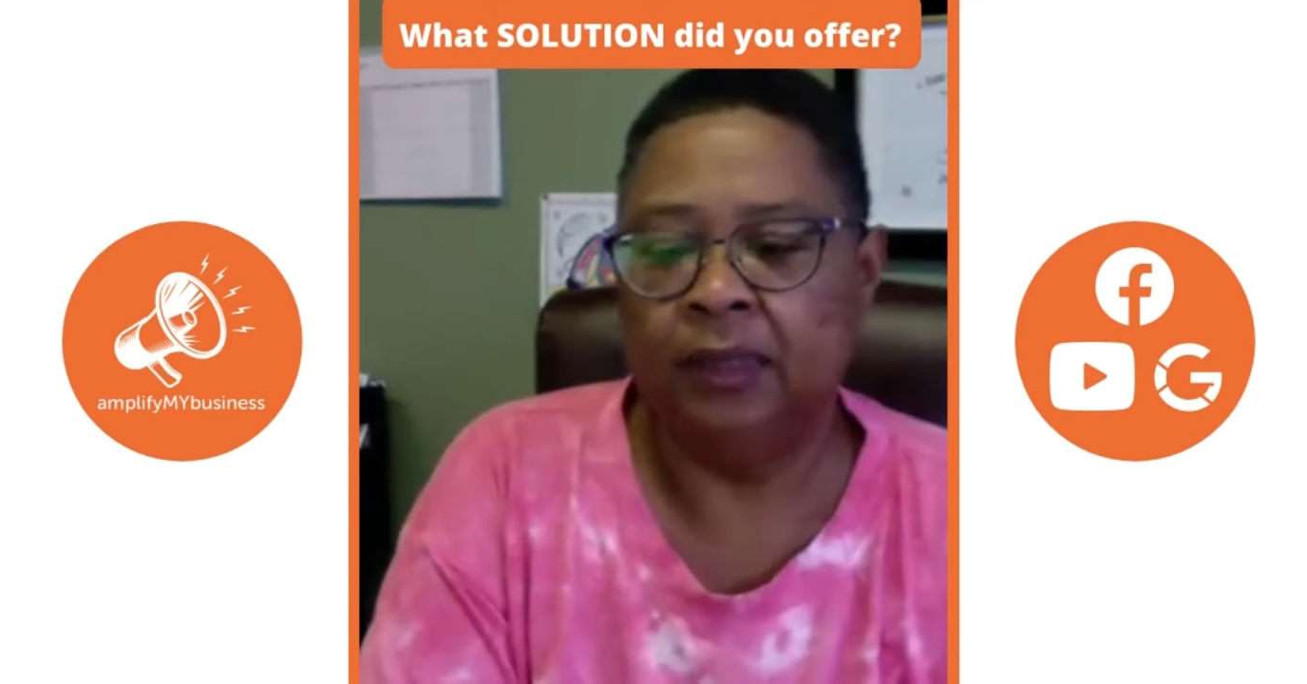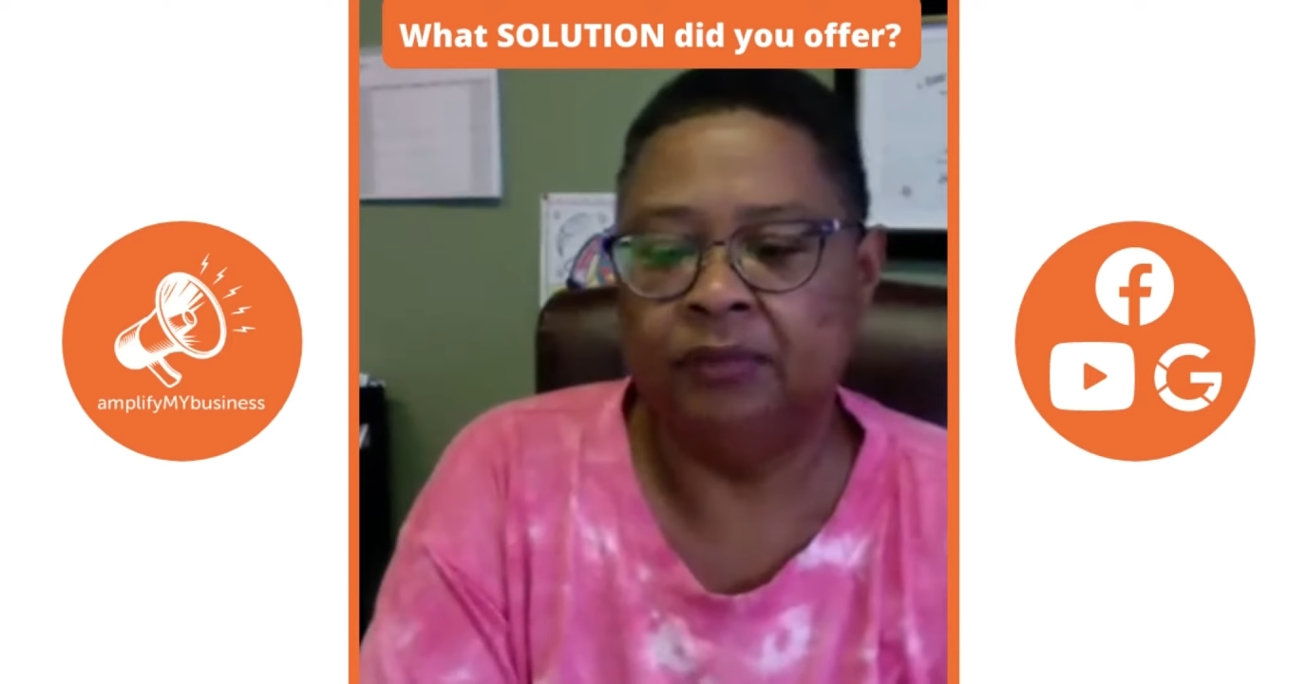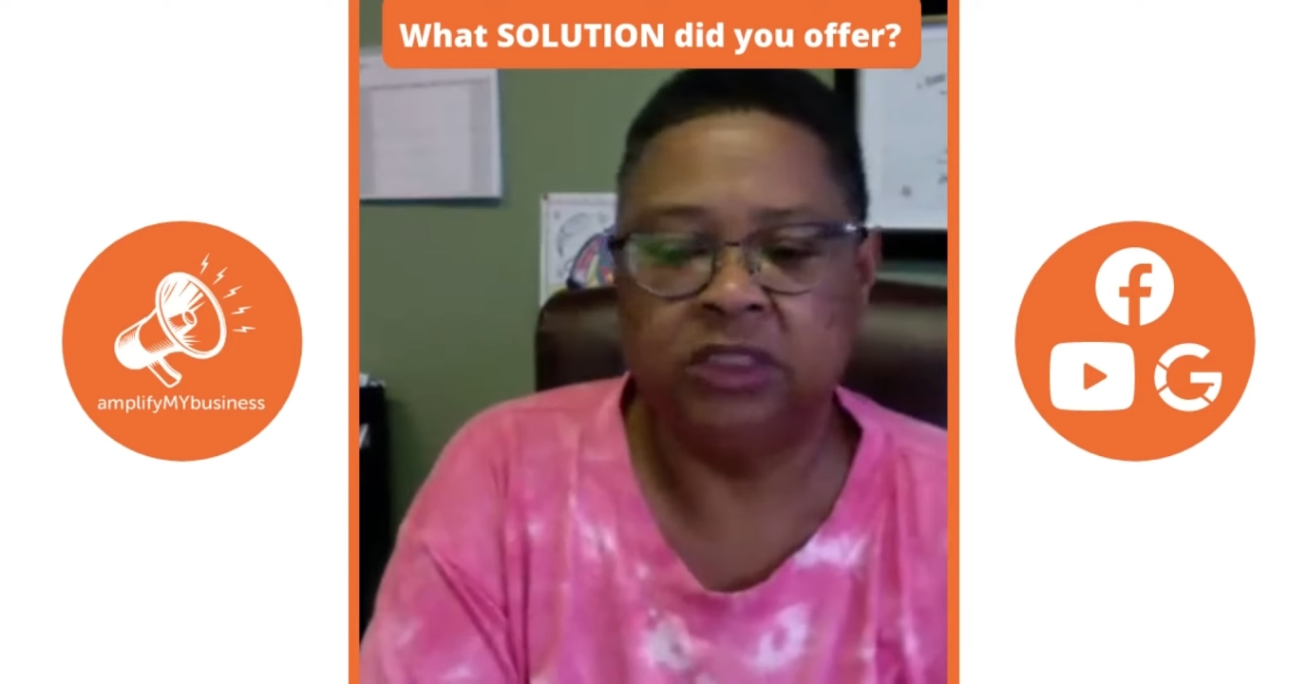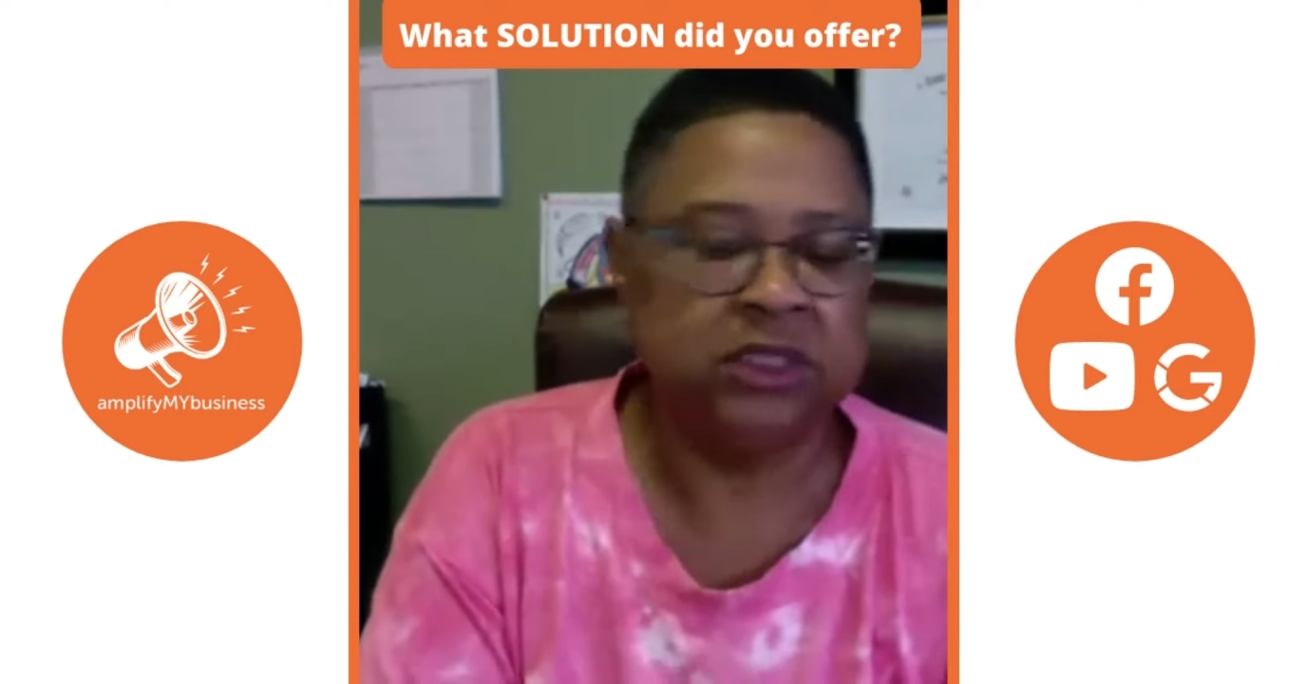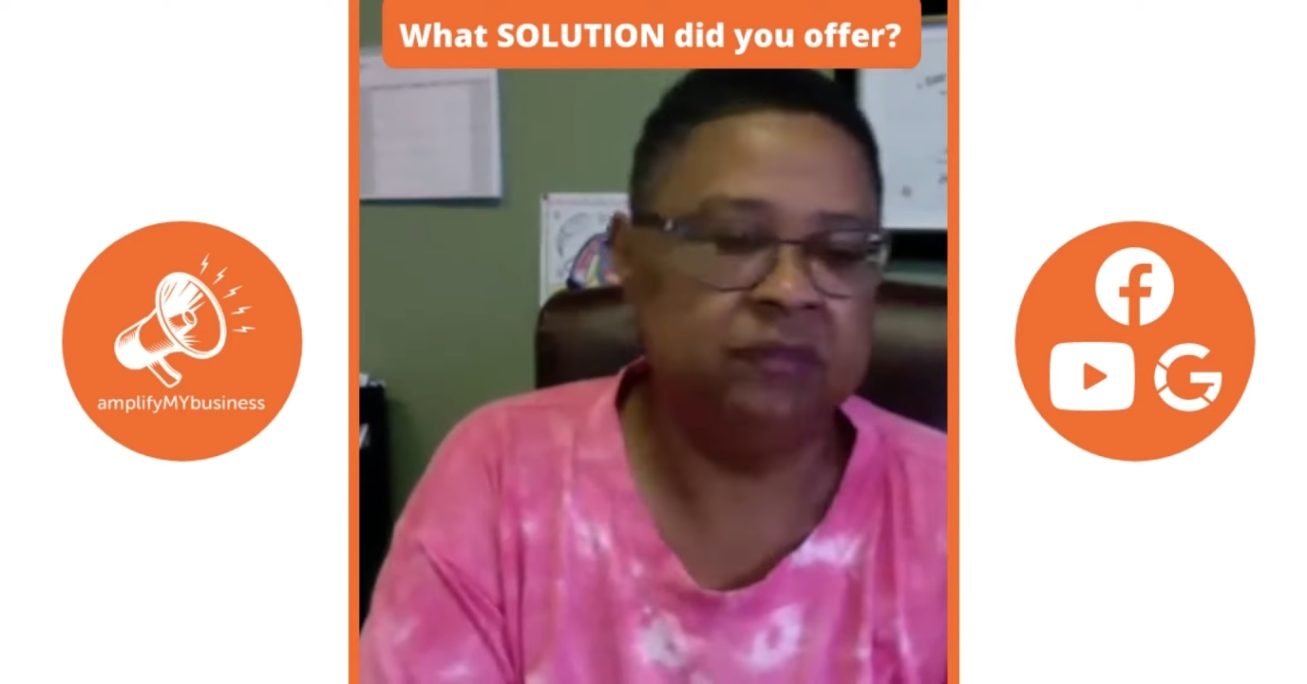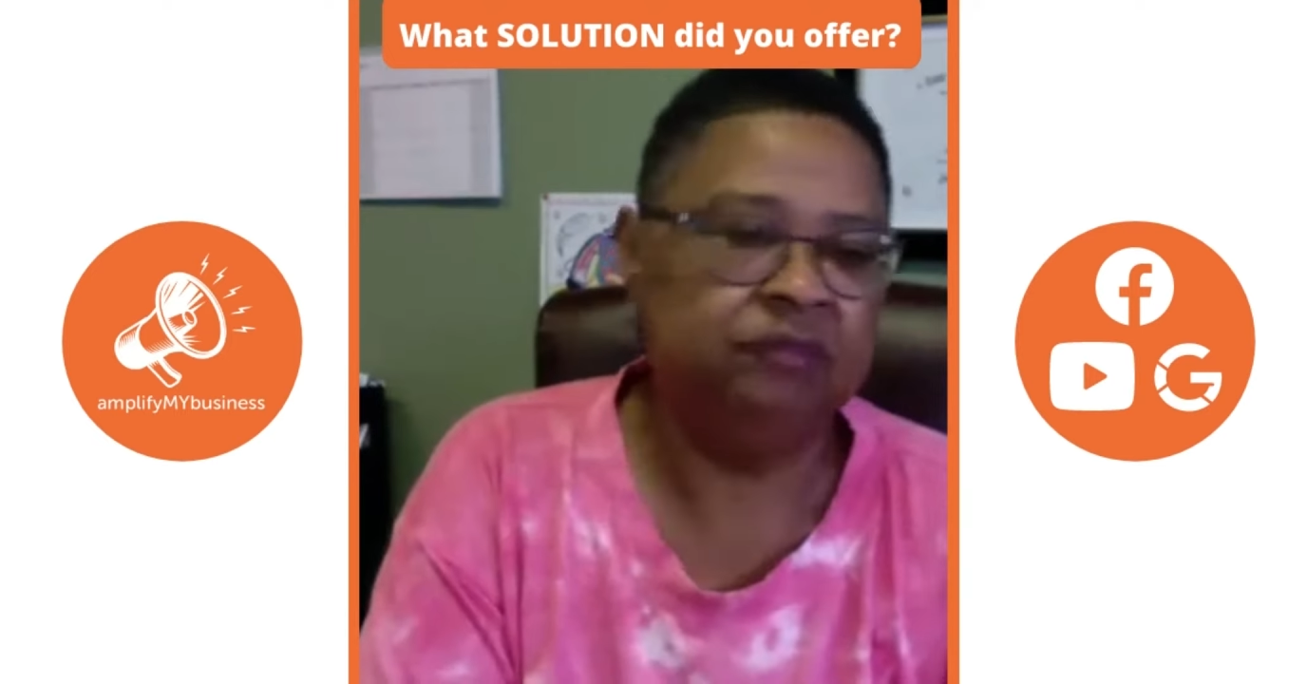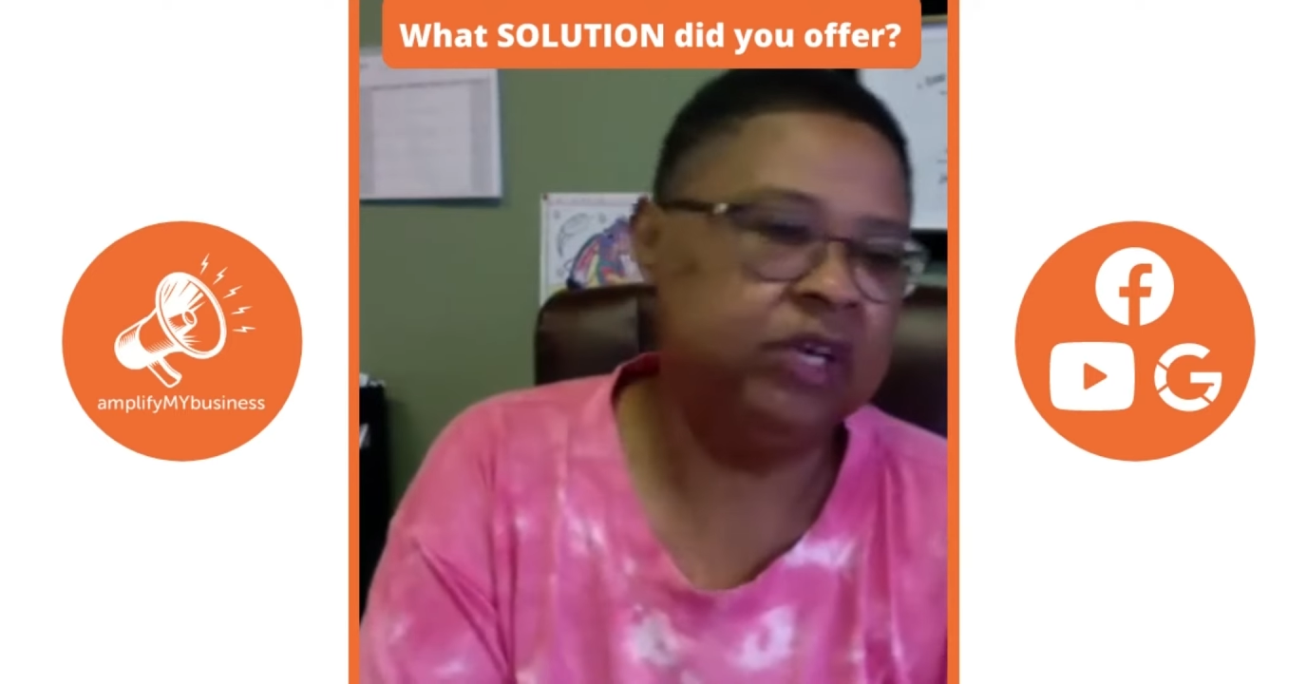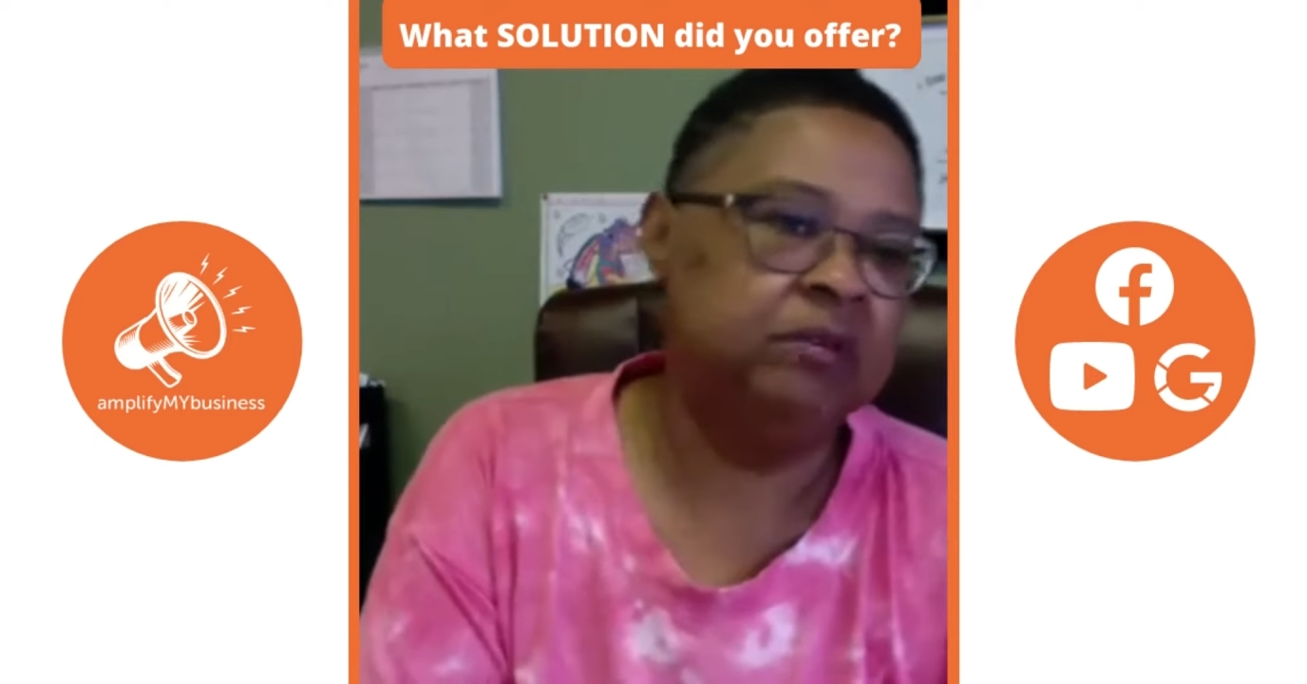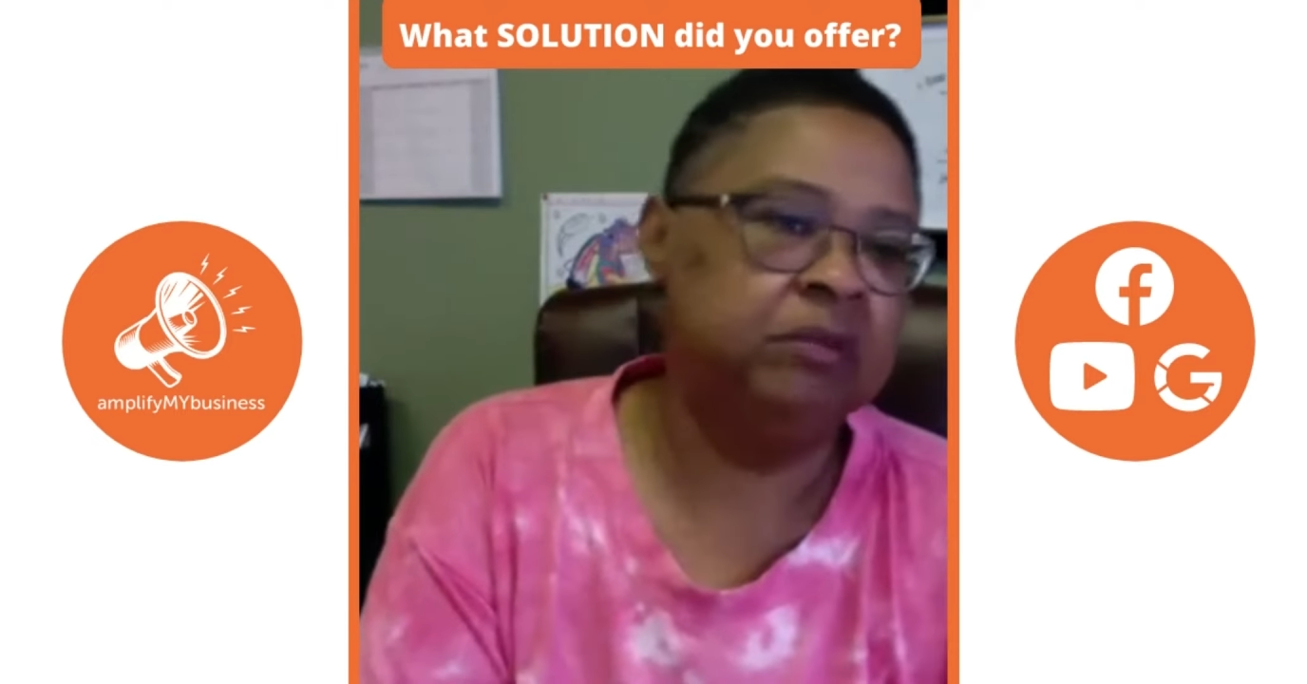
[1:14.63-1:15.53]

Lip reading: She said very